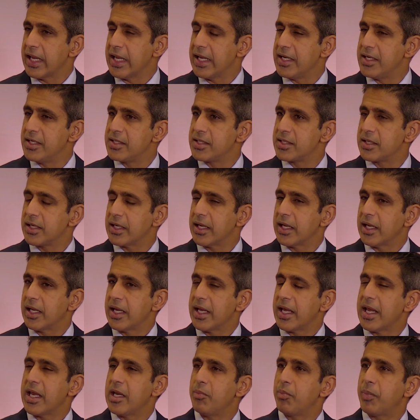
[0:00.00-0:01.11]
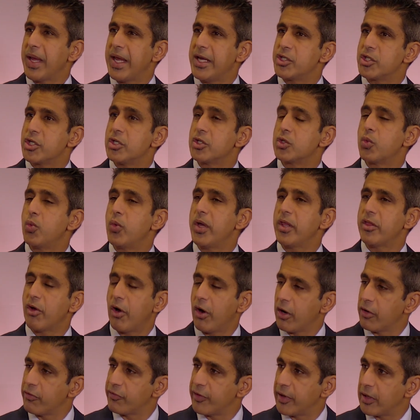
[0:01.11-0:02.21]
is in patients with
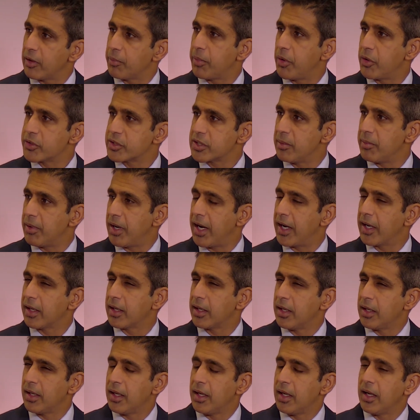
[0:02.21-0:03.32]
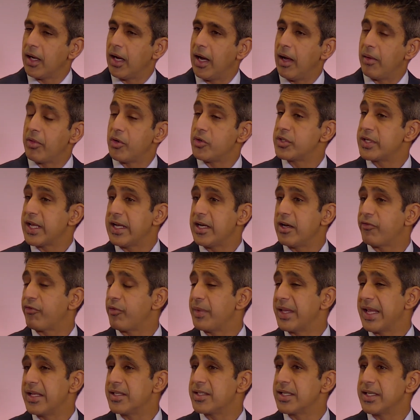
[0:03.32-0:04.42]
heart failure post-MI, there's data from
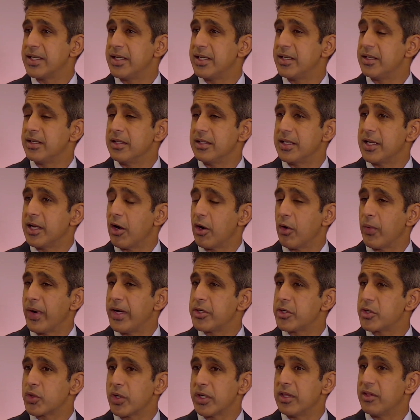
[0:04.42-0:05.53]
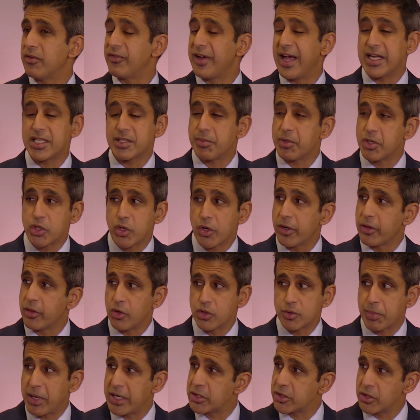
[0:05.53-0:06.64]
the NCDR registry, the vast majority of those
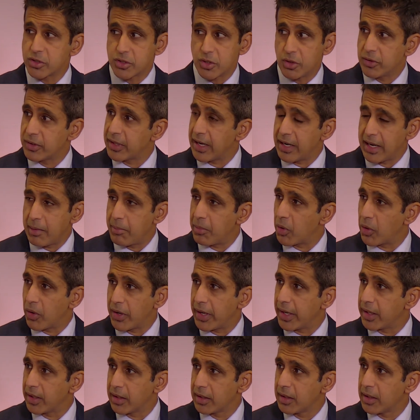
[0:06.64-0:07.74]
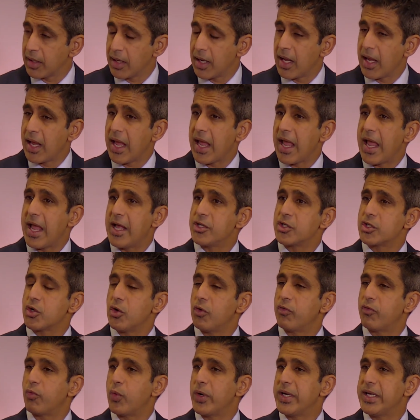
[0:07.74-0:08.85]
patients don't get MRA. And
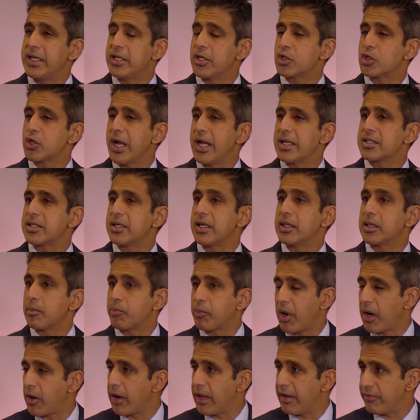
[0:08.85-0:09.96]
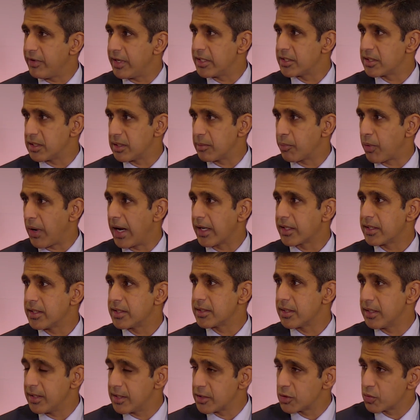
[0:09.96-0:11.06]
so we need to translate the prior evidence into practice,
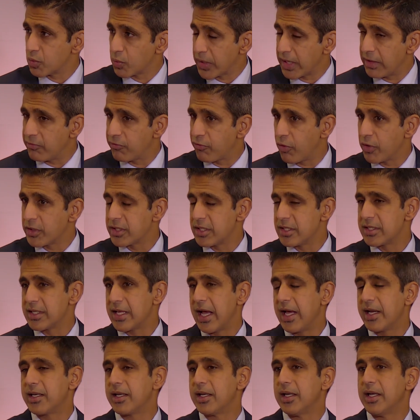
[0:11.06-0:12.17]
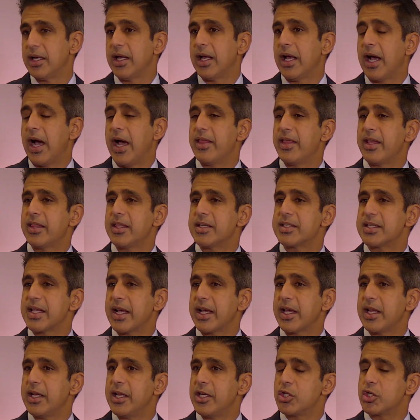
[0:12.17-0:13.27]
and this reinforces that. I think the
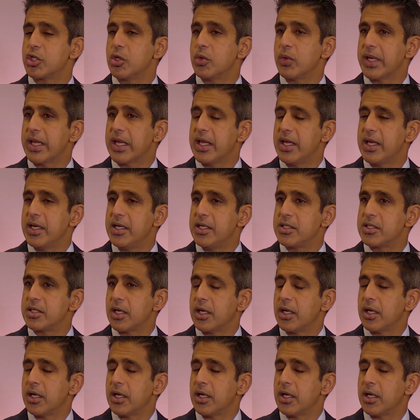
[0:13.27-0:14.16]
second issue is